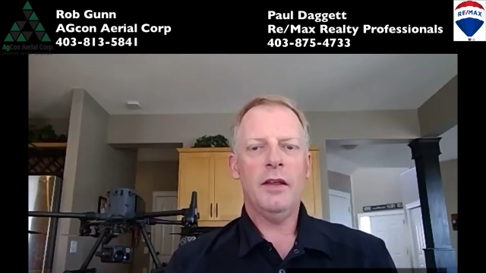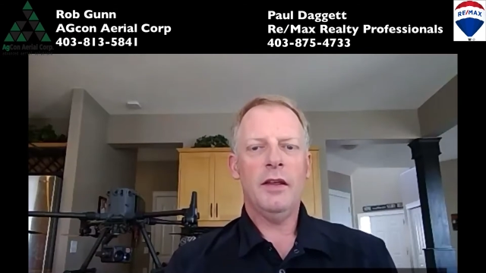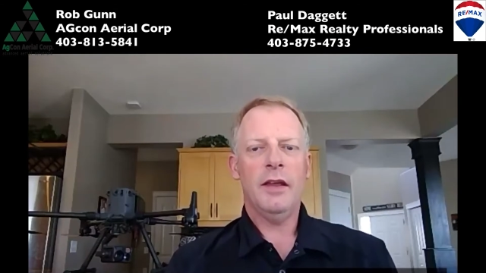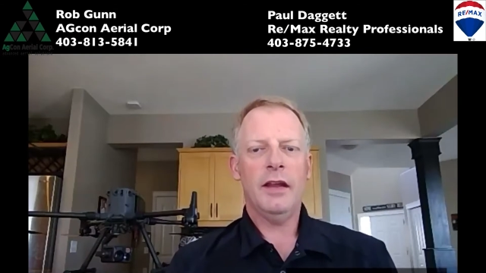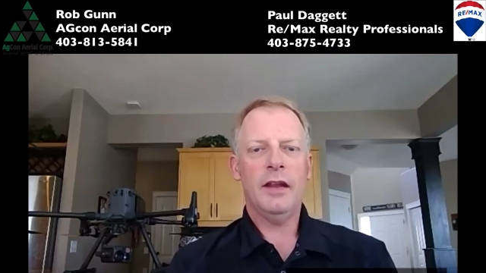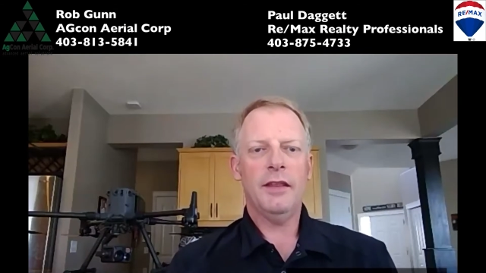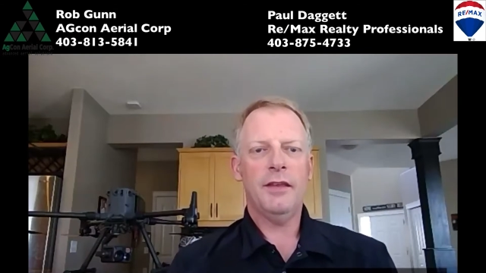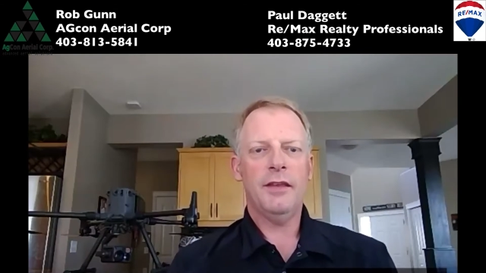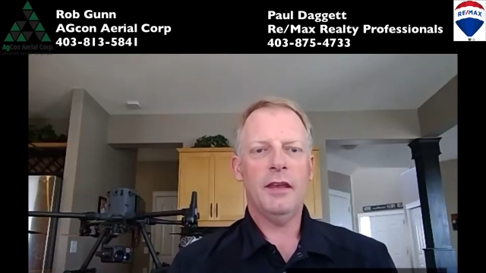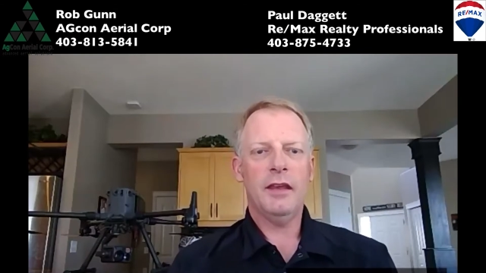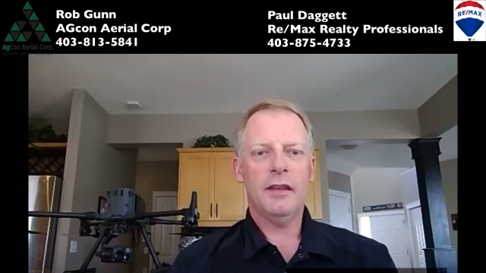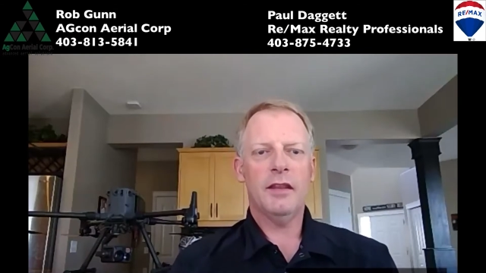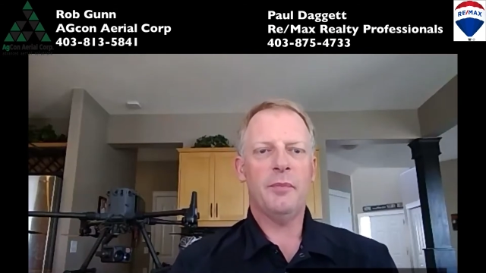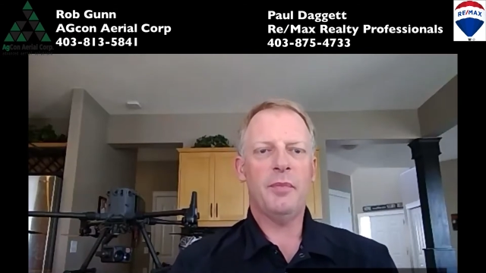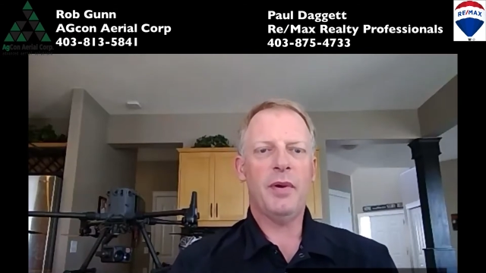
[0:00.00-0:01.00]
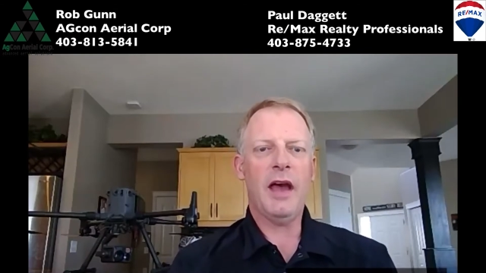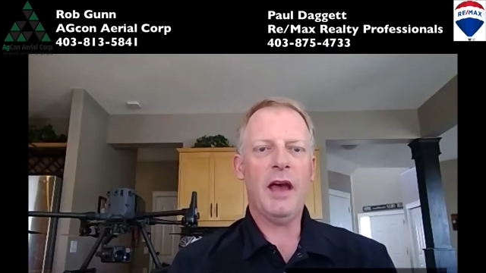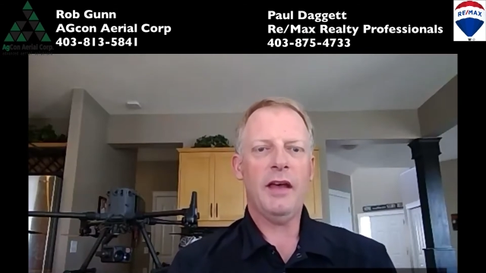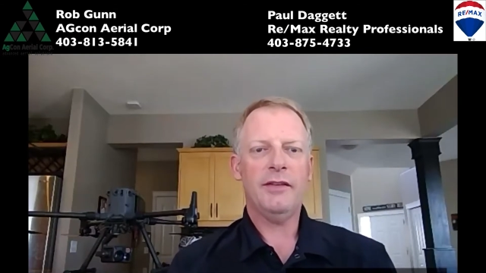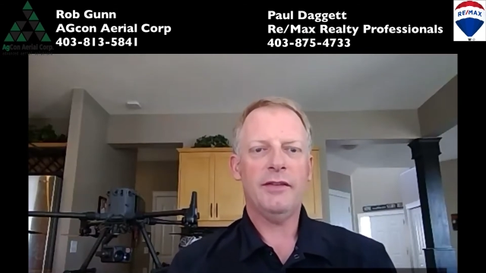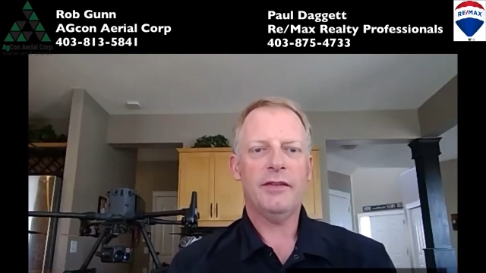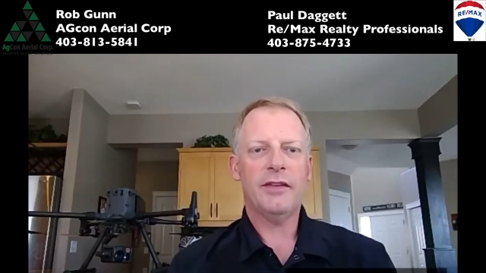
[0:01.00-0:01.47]
and I think in the
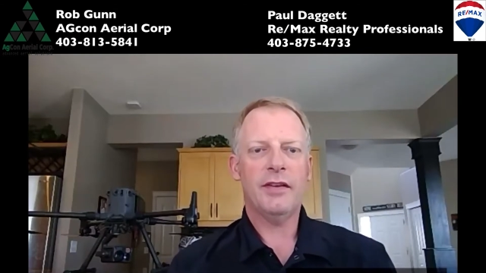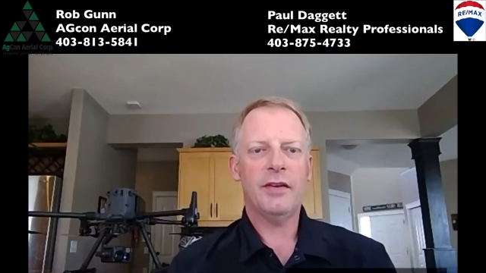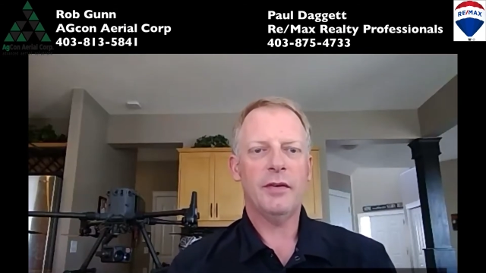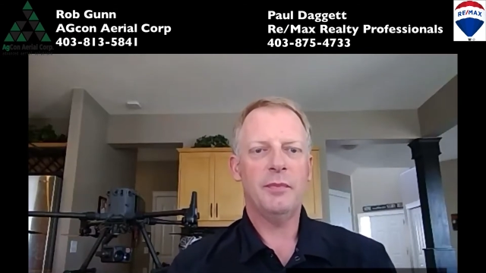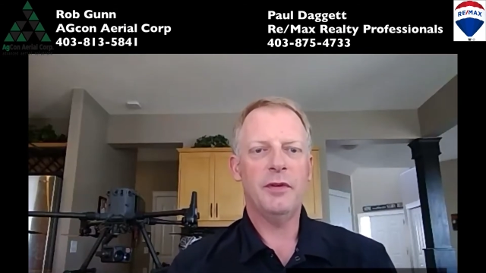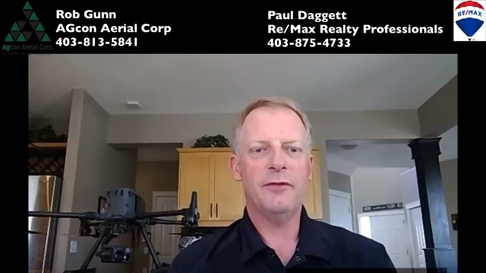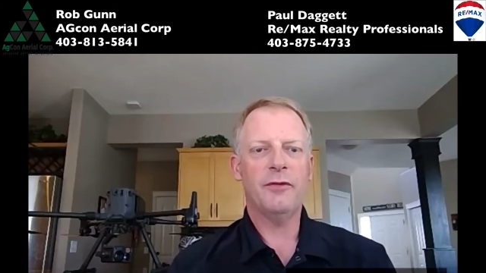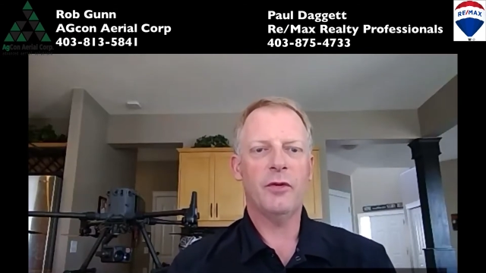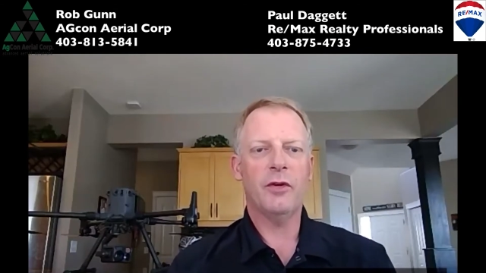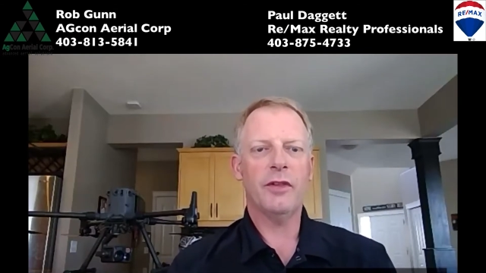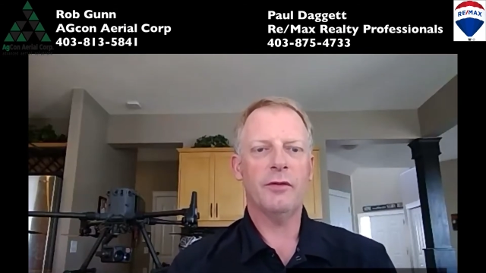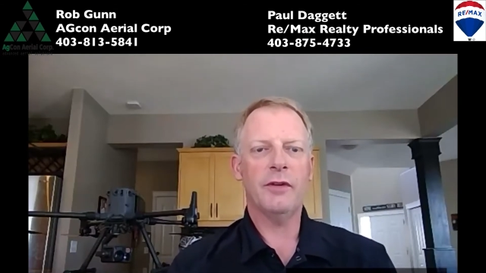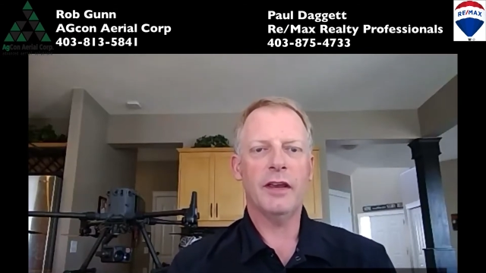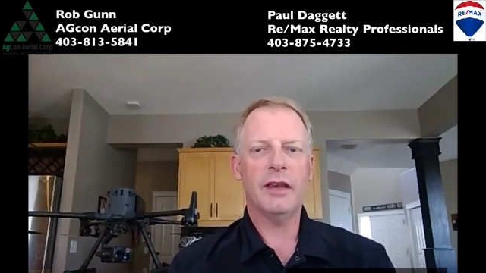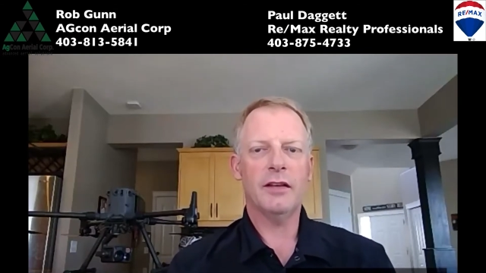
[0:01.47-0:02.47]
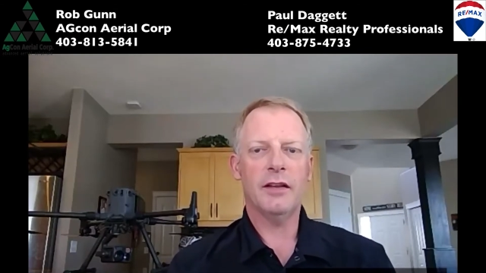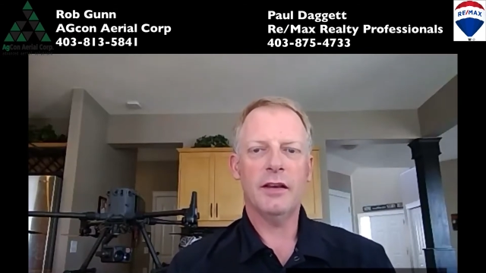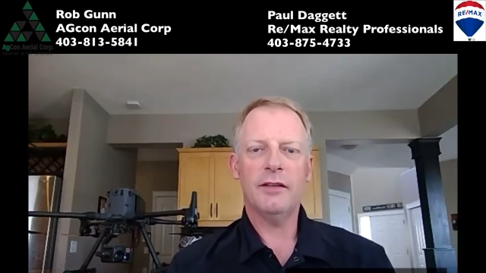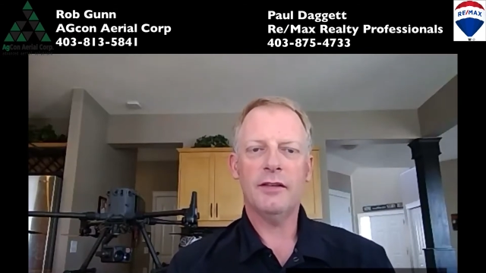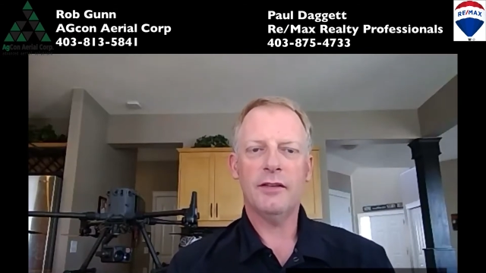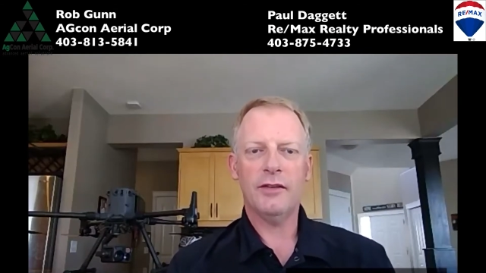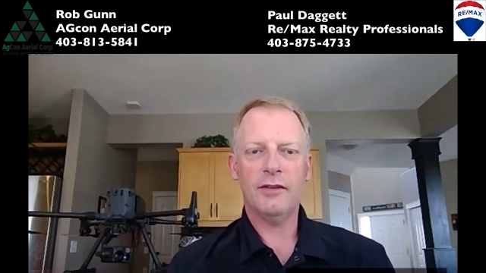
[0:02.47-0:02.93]
past, before the
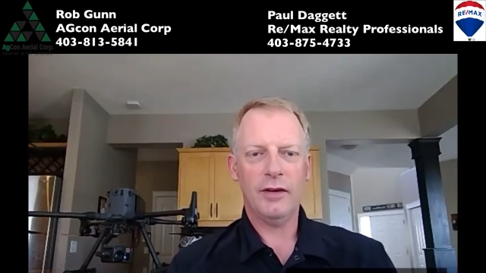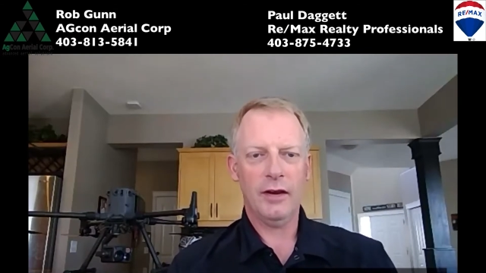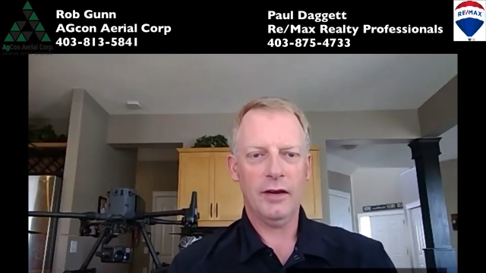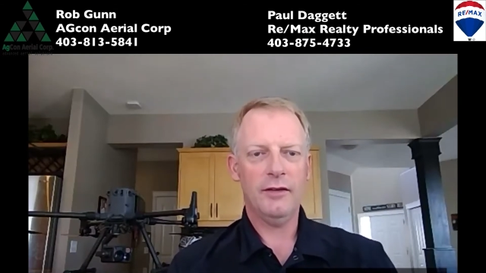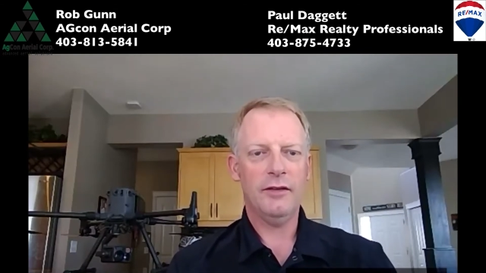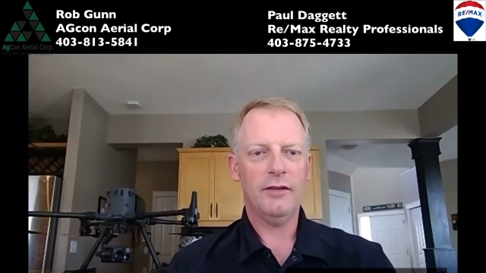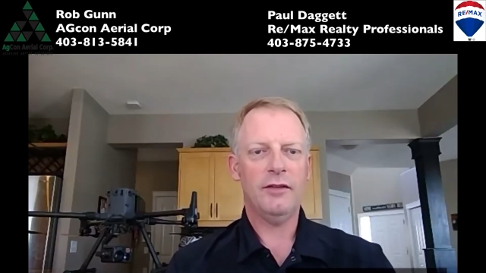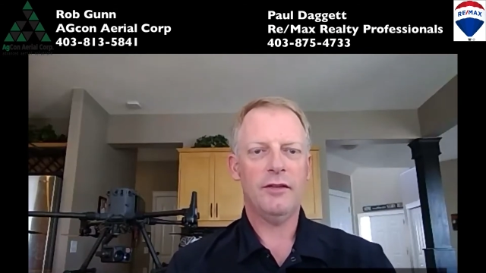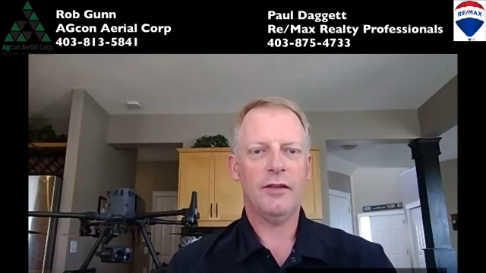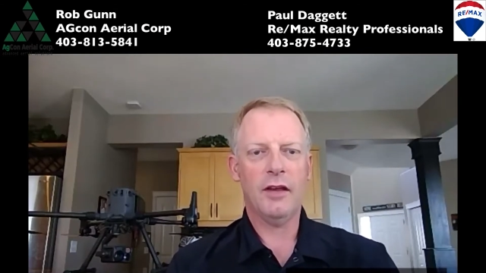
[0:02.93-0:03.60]
regulations changed,